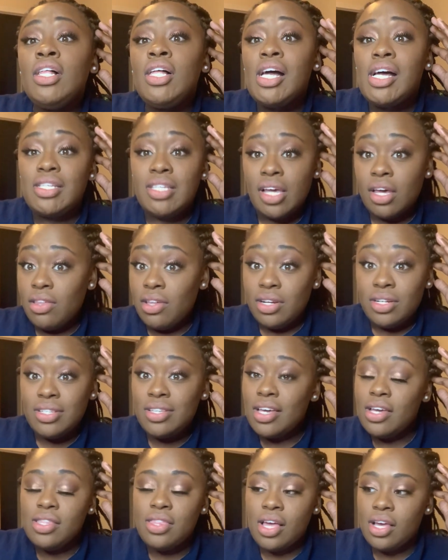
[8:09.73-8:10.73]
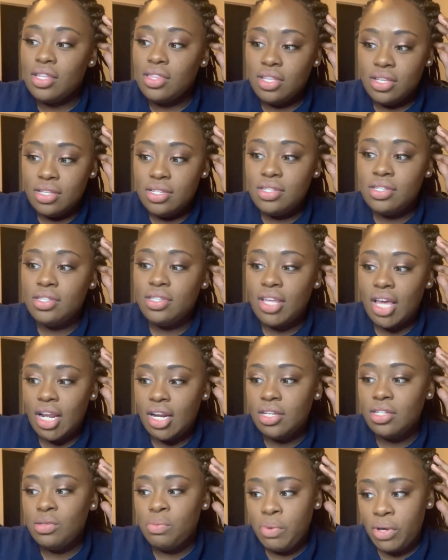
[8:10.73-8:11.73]
I say, I like to say, like, this, that
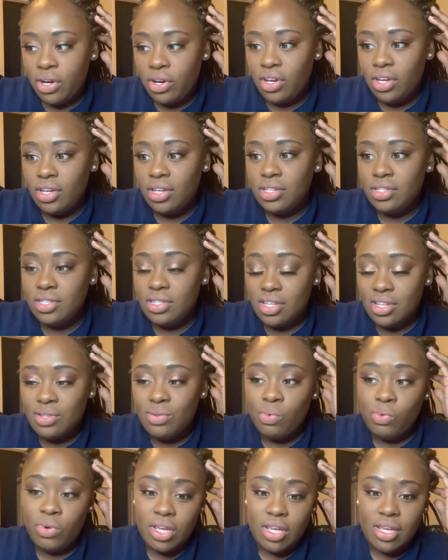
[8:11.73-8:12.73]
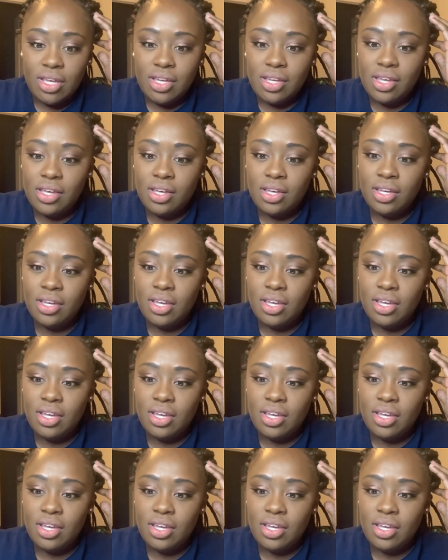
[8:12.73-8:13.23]
experience this week,